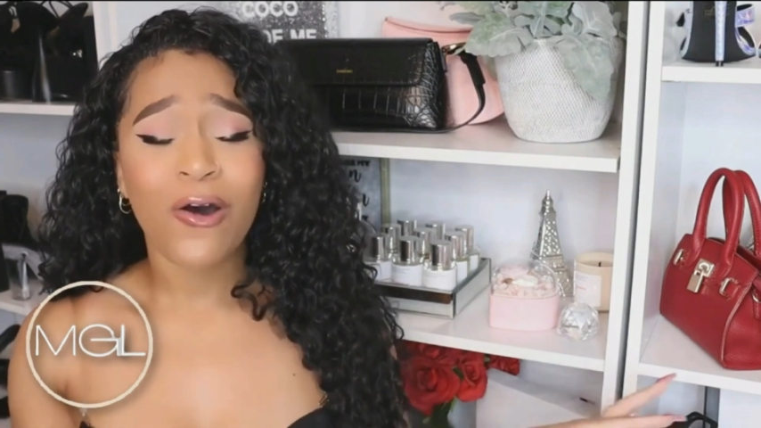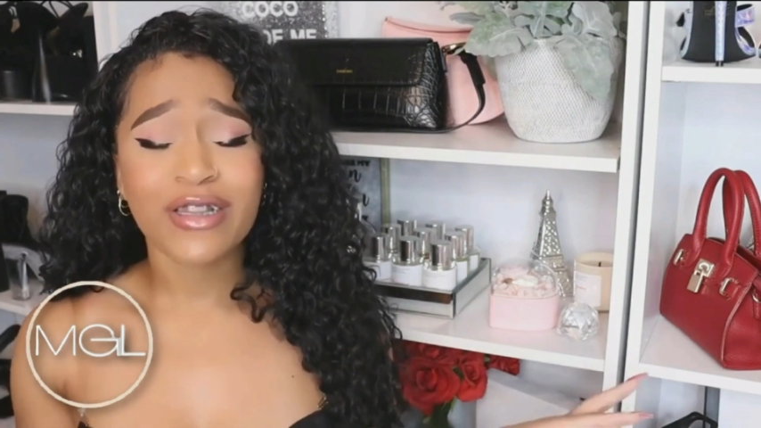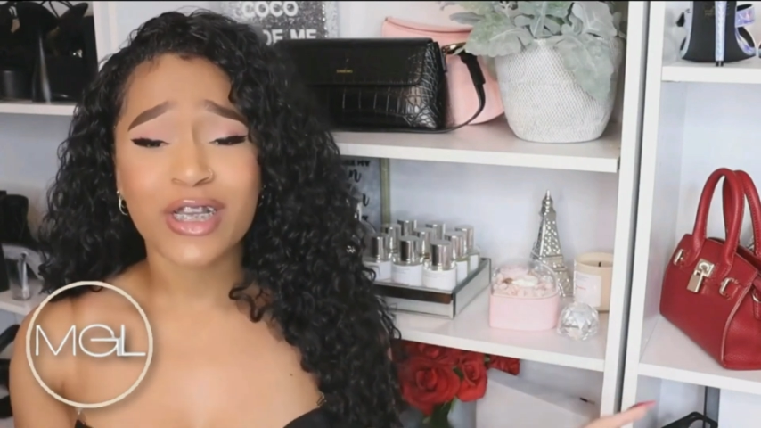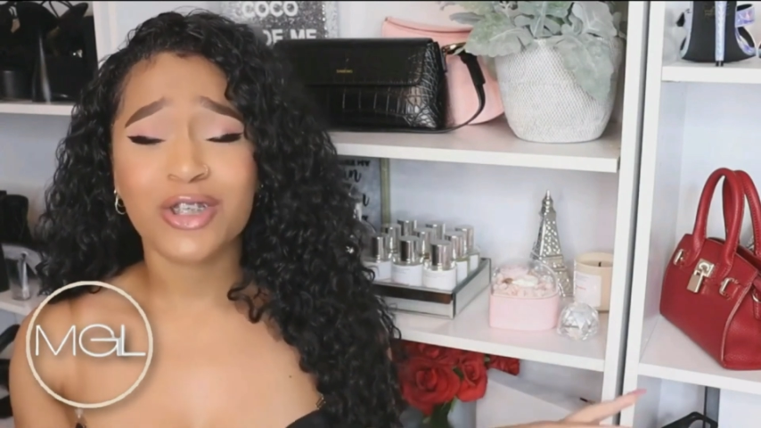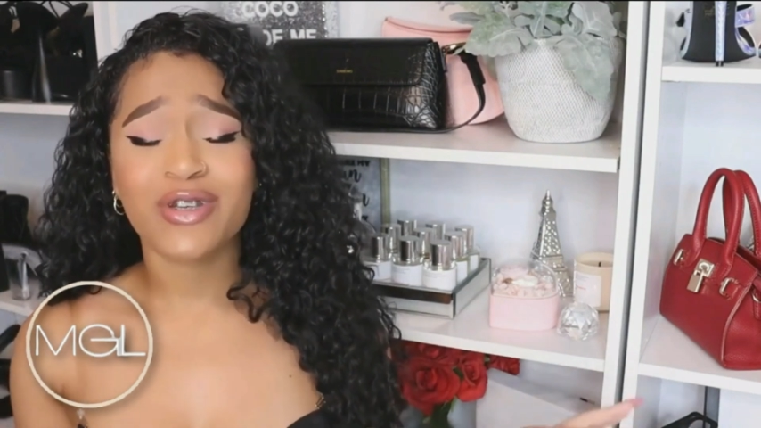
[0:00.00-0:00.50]

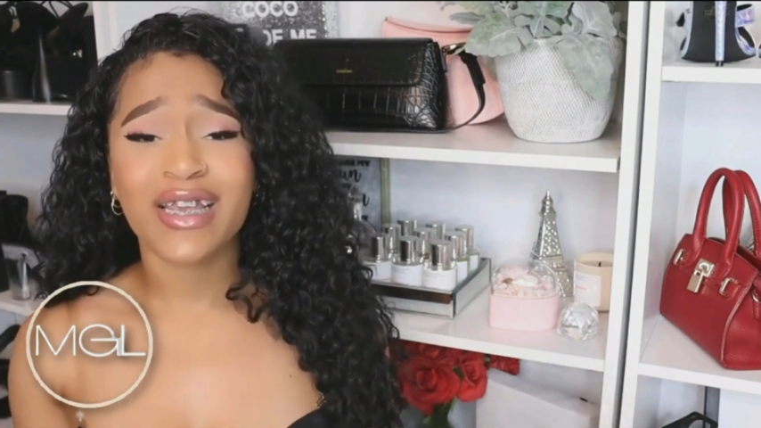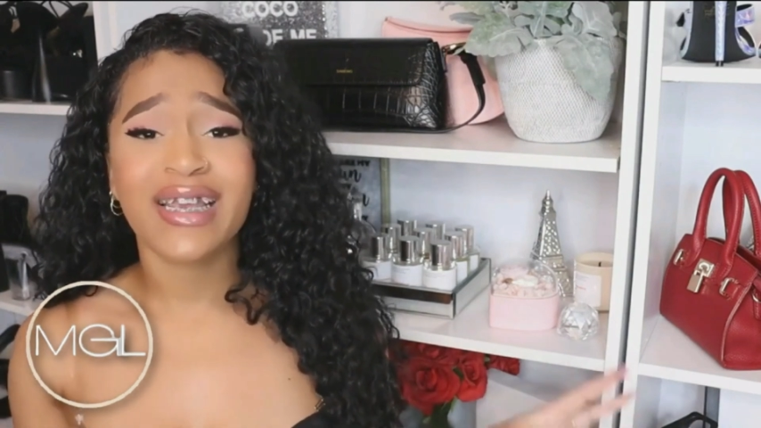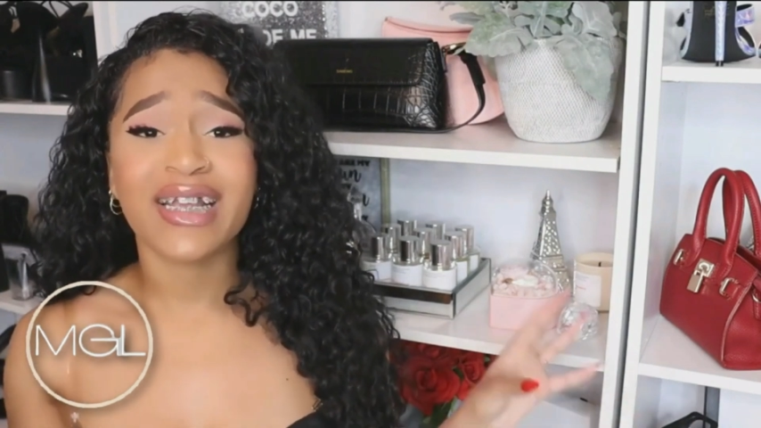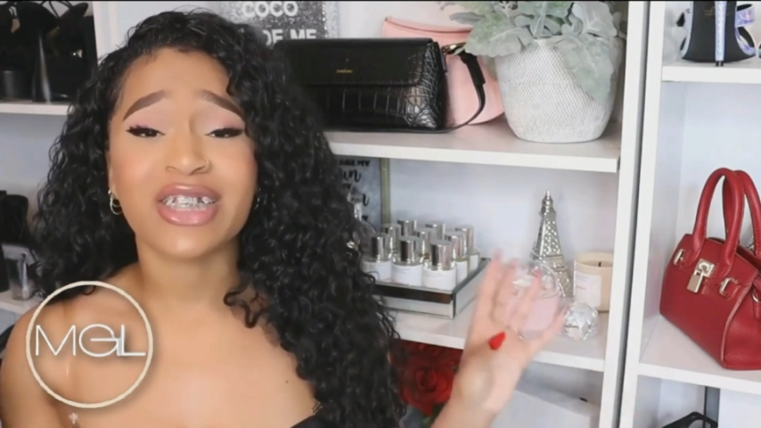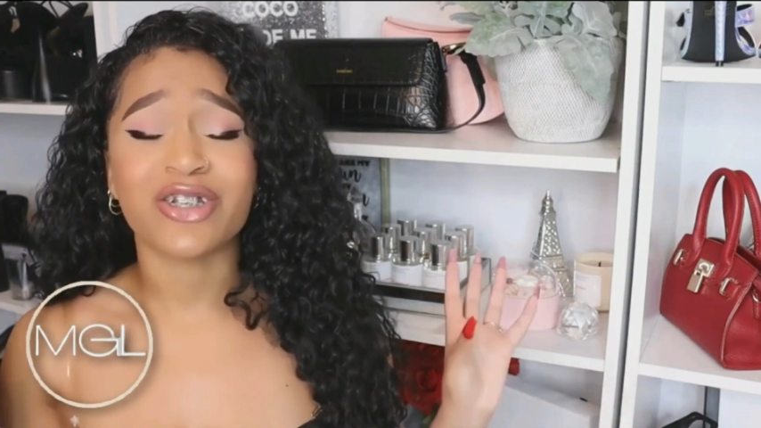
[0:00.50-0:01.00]
All that you
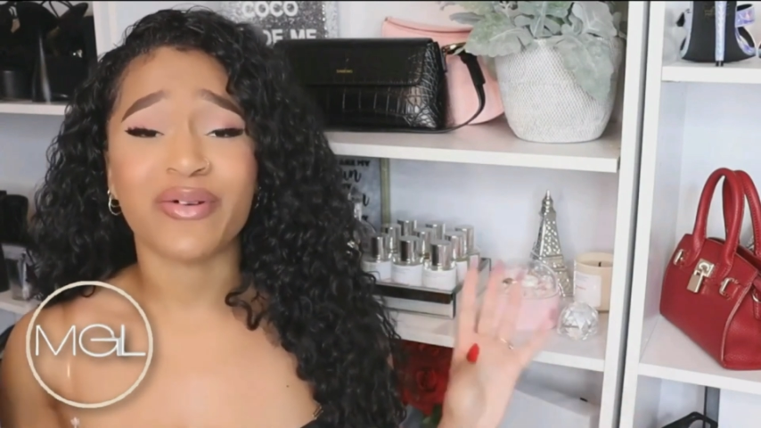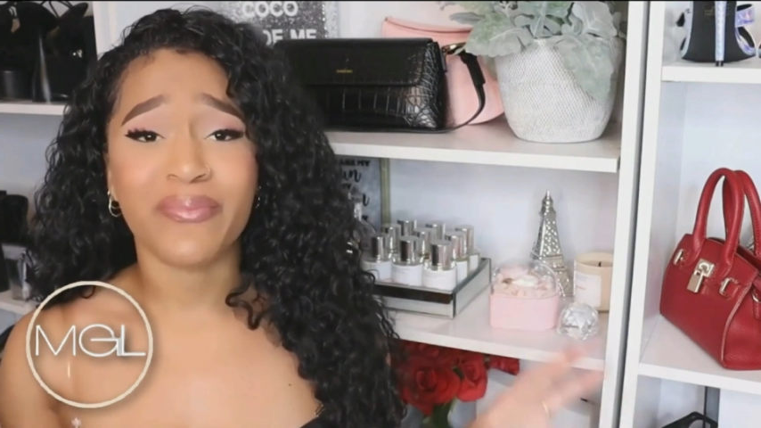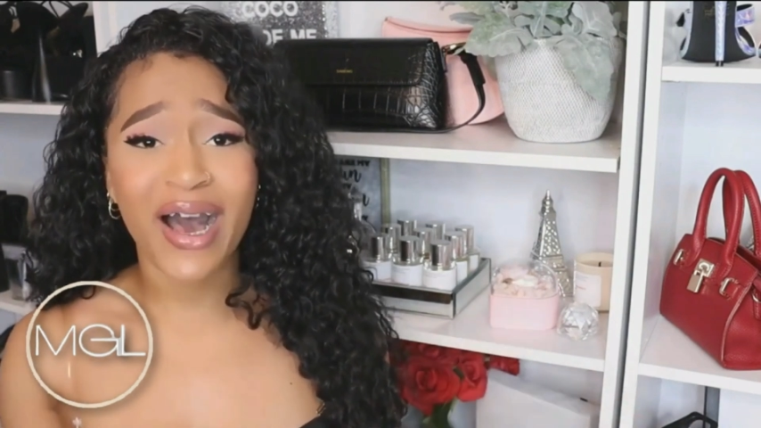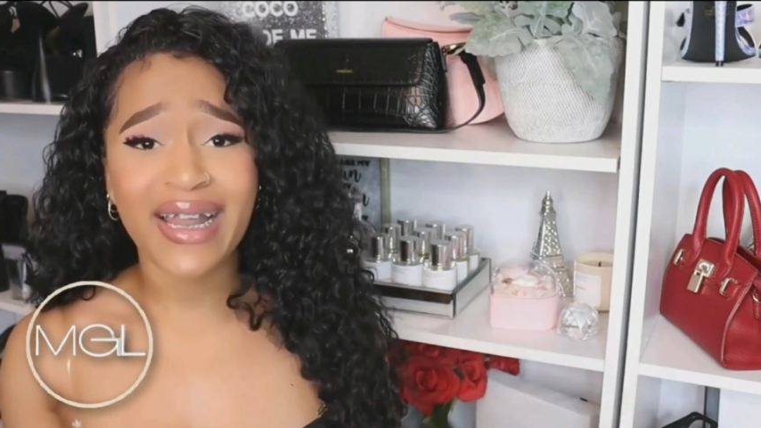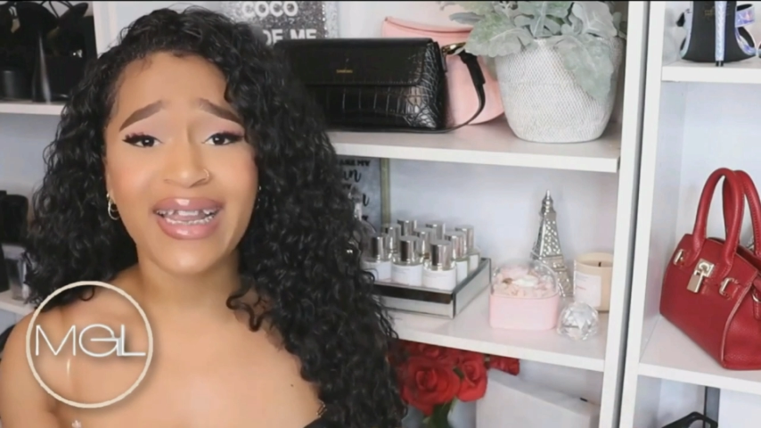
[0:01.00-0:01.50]
need is your
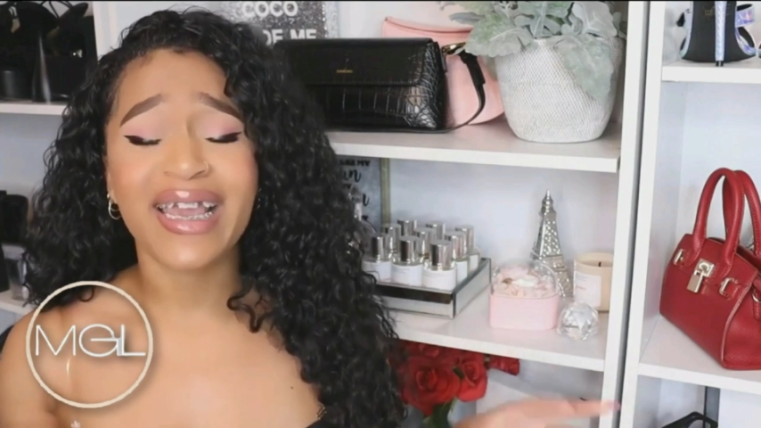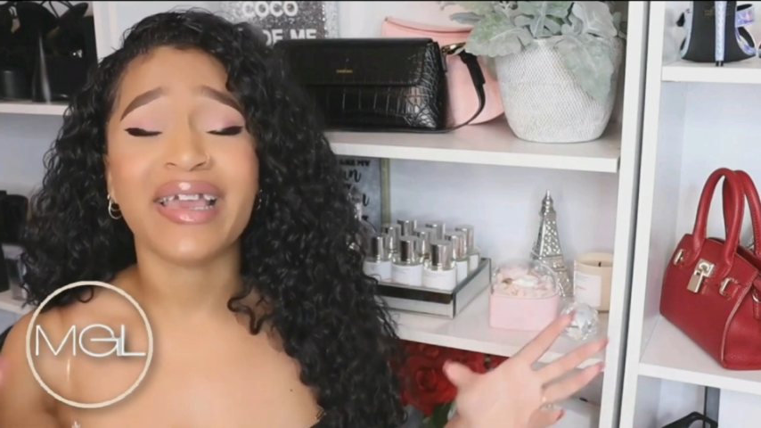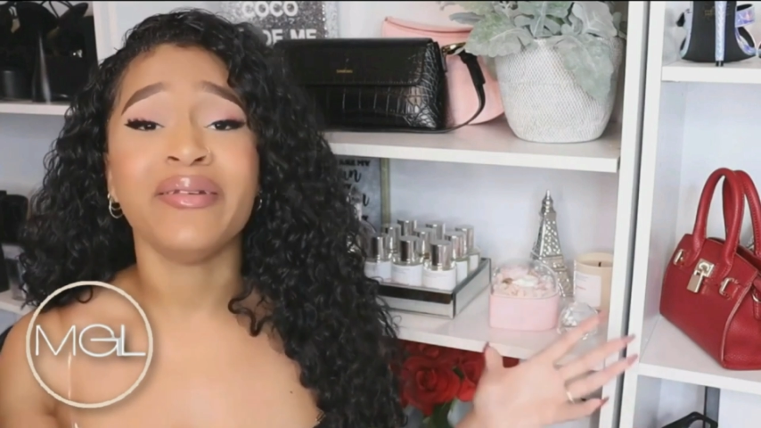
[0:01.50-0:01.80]
body